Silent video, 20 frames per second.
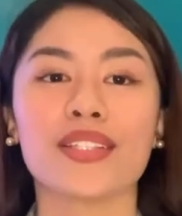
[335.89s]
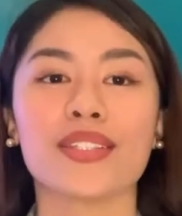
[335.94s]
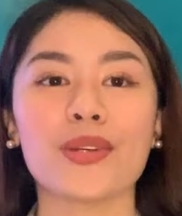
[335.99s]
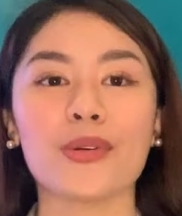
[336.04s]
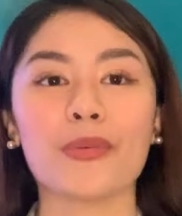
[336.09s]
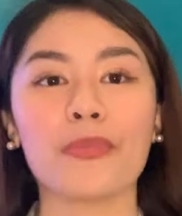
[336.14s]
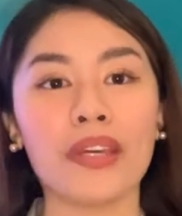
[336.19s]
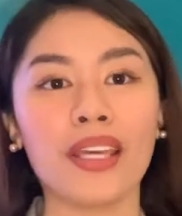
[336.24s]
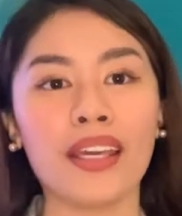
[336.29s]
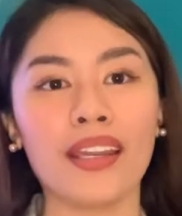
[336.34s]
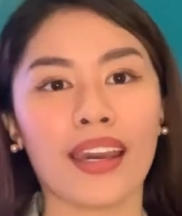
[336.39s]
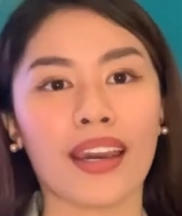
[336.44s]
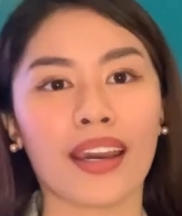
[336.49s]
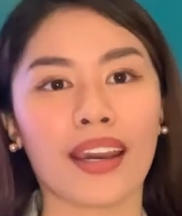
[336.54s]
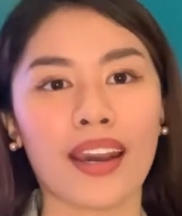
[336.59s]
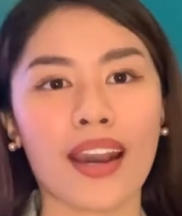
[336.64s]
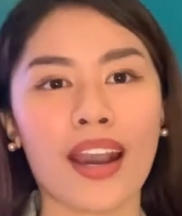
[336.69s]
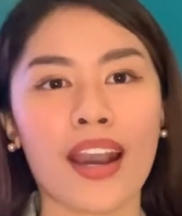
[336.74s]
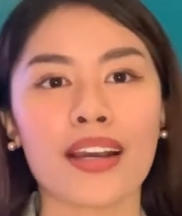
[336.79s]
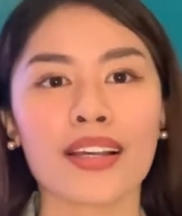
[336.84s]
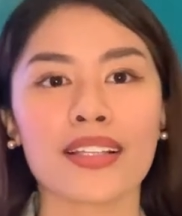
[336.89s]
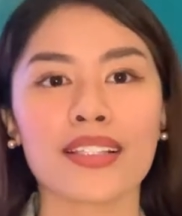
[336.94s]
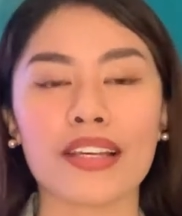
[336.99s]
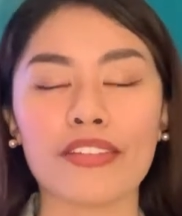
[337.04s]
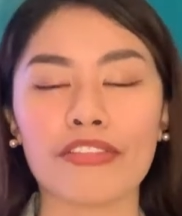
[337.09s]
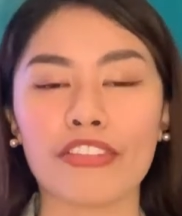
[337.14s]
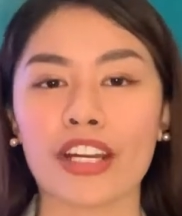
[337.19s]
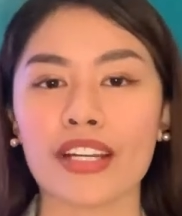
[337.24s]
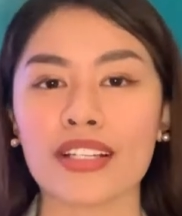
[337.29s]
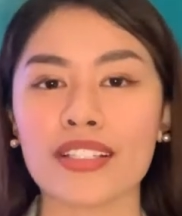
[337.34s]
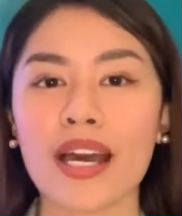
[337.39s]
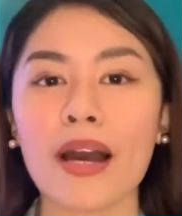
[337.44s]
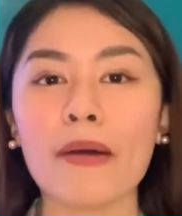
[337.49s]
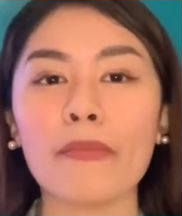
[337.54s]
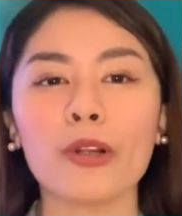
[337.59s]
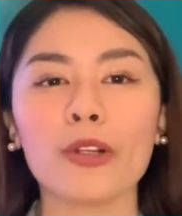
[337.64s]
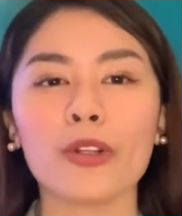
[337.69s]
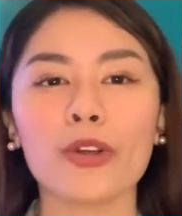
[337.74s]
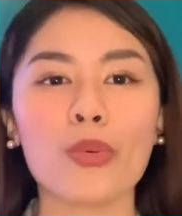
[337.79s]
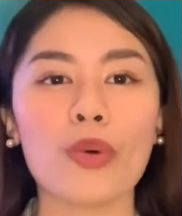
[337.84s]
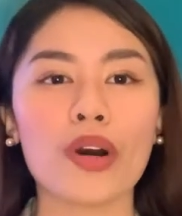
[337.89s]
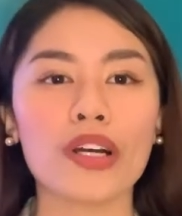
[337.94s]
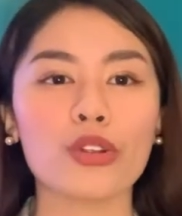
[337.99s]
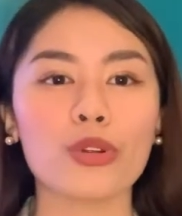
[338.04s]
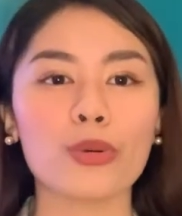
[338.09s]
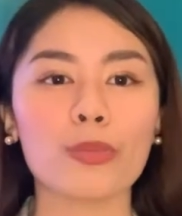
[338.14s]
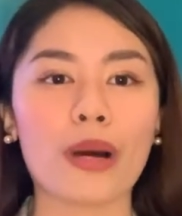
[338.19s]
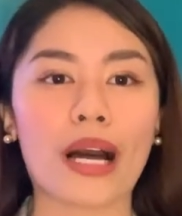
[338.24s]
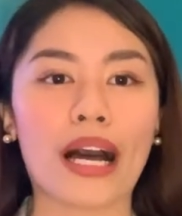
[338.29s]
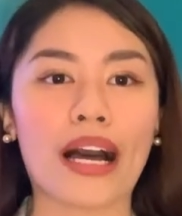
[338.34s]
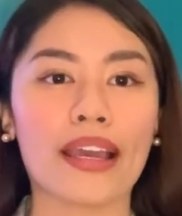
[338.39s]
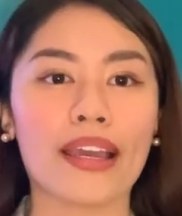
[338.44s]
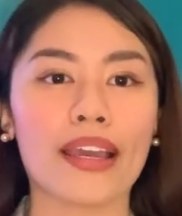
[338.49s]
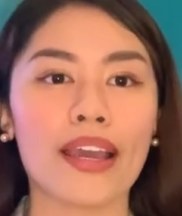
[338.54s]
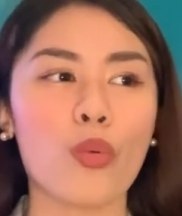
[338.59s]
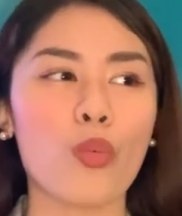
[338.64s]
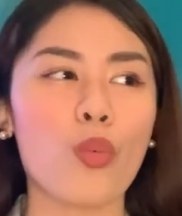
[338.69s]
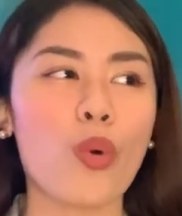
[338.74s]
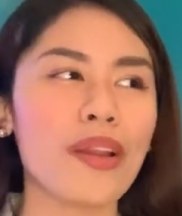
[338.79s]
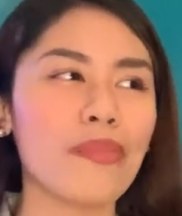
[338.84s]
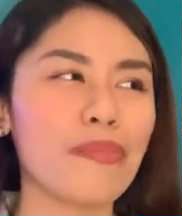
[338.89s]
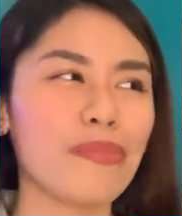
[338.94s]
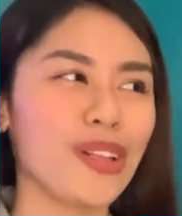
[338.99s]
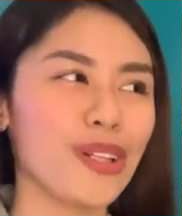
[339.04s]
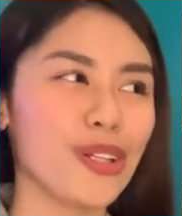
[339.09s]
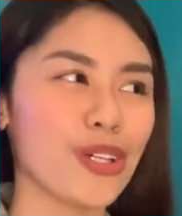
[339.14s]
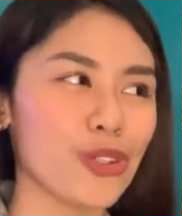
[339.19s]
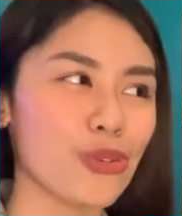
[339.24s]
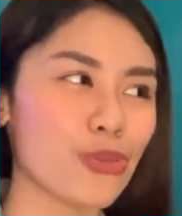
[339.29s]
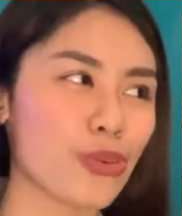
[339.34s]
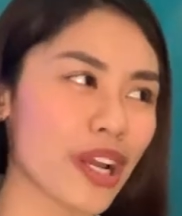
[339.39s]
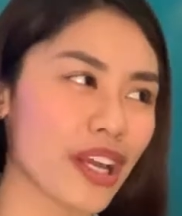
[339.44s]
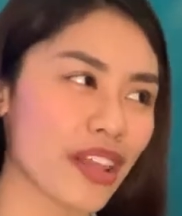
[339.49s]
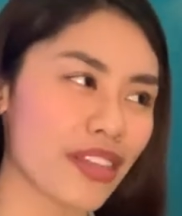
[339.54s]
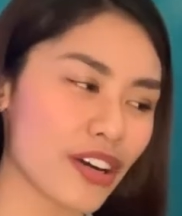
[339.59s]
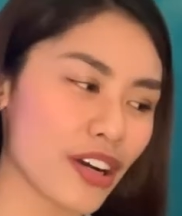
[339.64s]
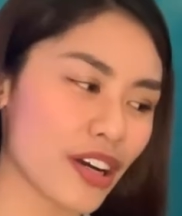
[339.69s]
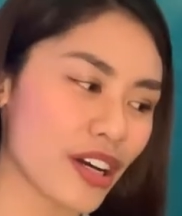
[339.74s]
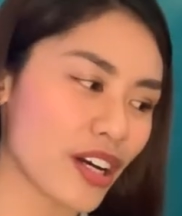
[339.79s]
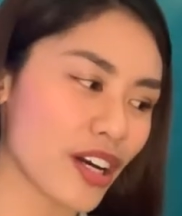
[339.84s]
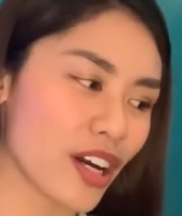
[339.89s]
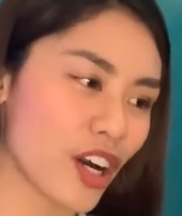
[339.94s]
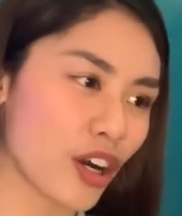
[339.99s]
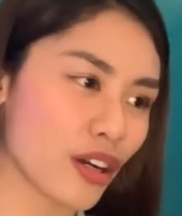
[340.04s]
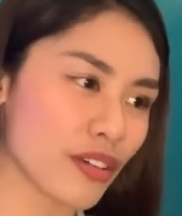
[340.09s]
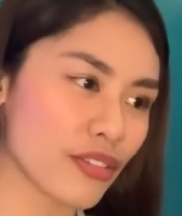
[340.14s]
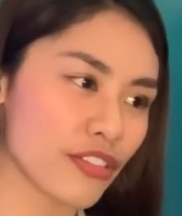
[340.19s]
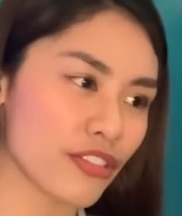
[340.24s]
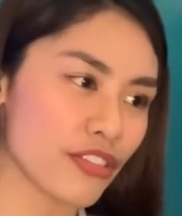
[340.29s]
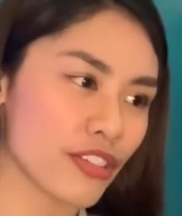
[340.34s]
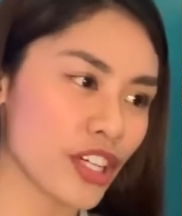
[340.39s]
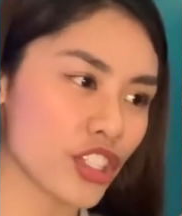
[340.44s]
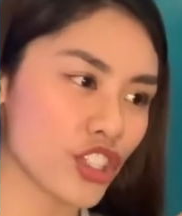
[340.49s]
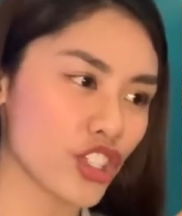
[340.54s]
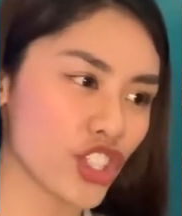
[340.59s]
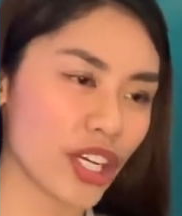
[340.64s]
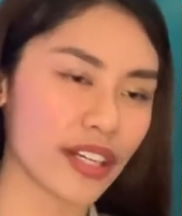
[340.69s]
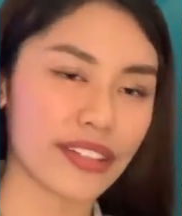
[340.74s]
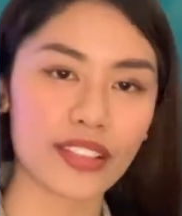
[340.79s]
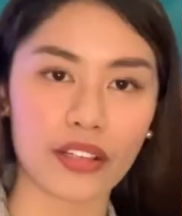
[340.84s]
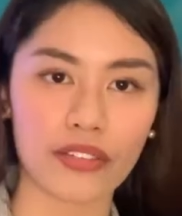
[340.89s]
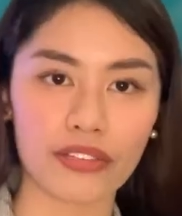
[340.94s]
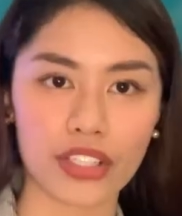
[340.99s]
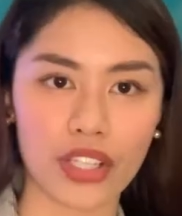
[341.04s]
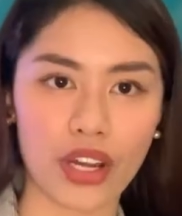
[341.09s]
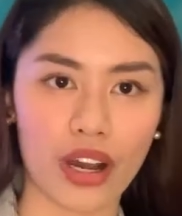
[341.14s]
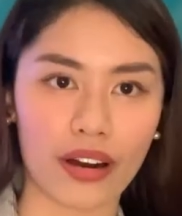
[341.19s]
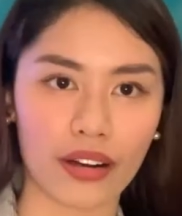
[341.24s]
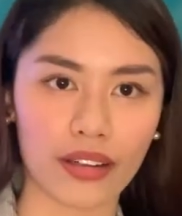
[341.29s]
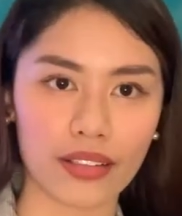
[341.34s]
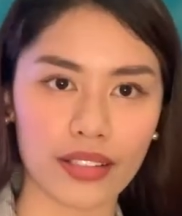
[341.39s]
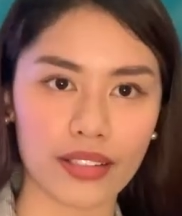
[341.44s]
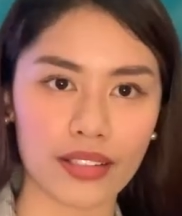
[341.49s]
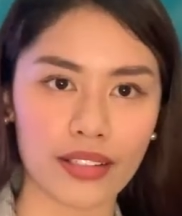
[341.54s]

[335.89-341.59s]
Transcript: So meaning, say for example, you want to buy 1 million worth of shares of stocks.